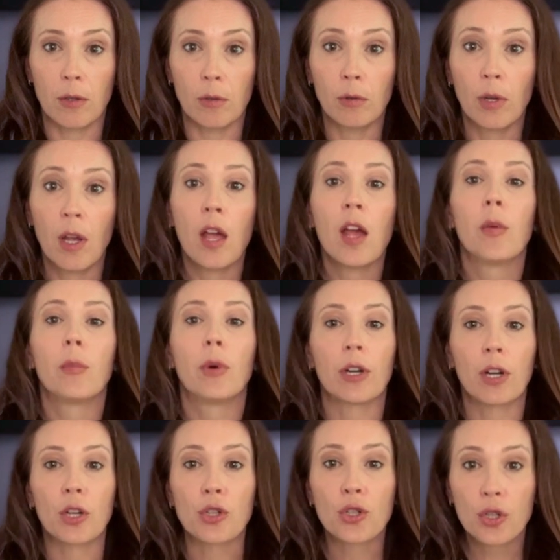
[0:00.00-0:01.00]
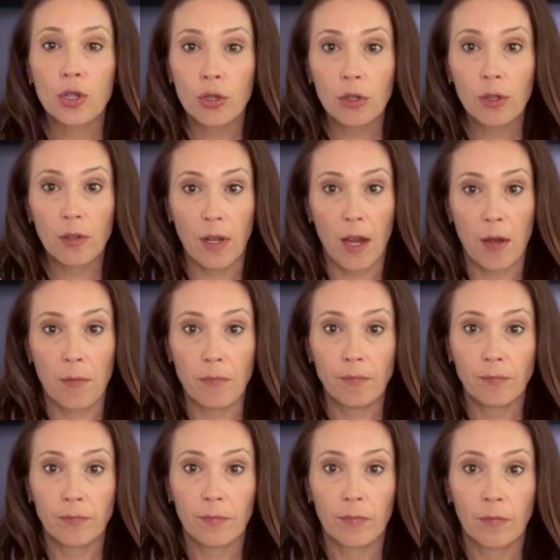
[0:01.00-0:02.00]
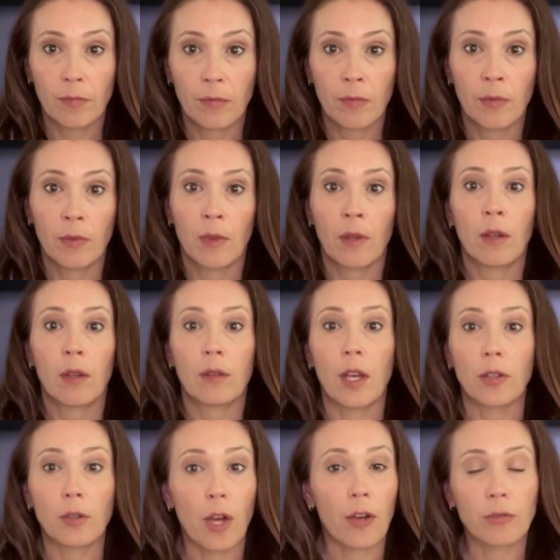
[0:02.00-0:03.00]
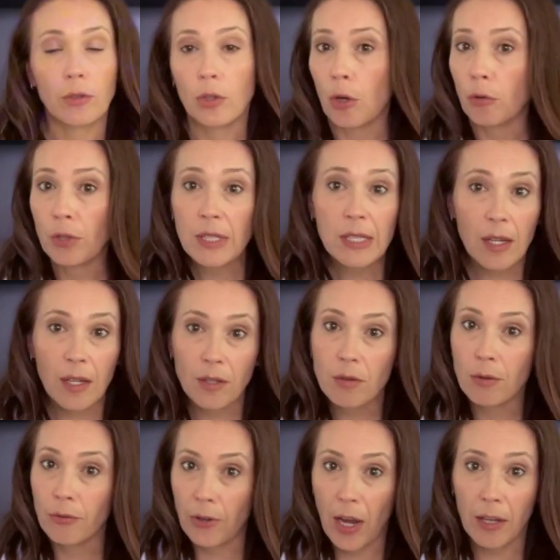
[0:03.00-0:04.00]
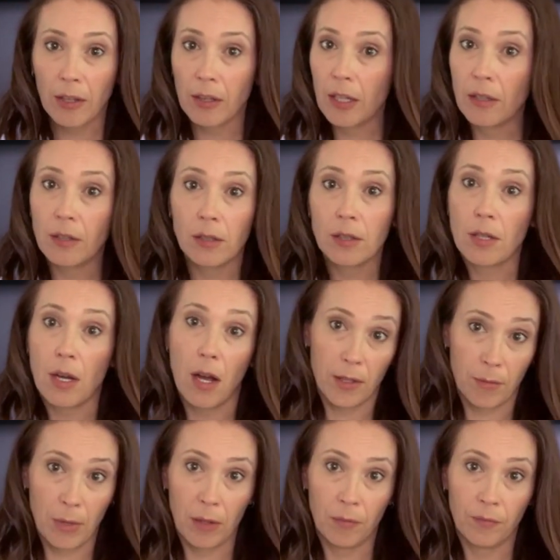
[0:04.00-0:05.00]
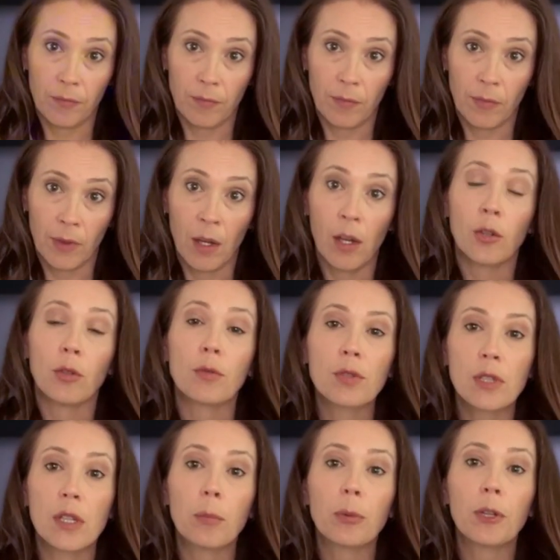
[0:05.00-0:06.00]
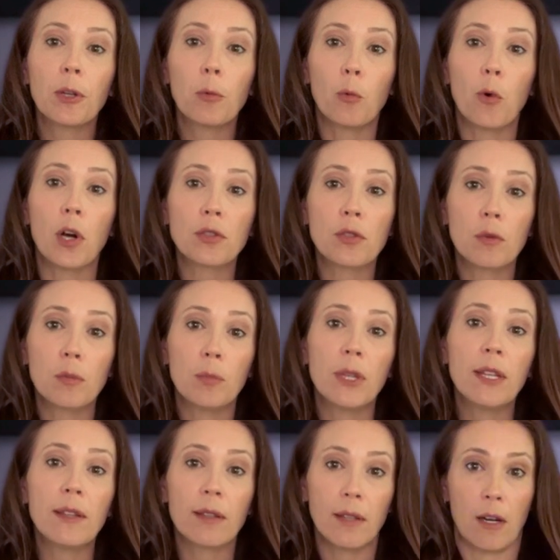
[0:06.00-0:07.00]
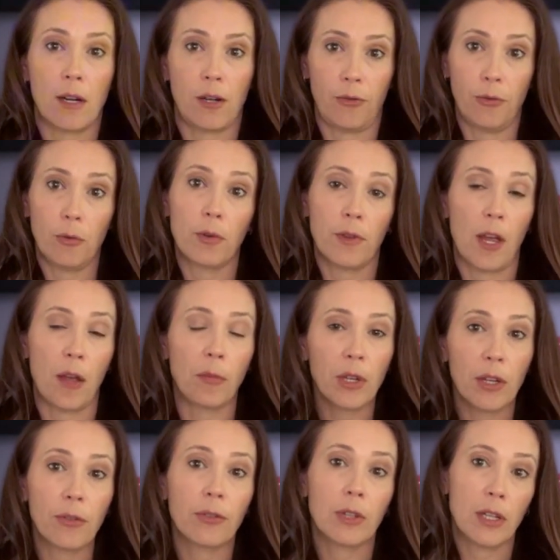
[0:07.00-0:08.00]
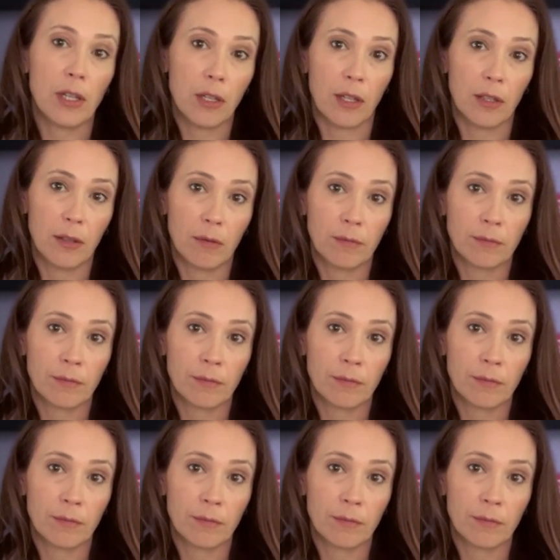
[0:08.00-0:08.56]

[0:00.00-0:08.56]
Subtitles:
you, but assure them that you have no intent to violate their autonomy. You simply want to be there for them if needed.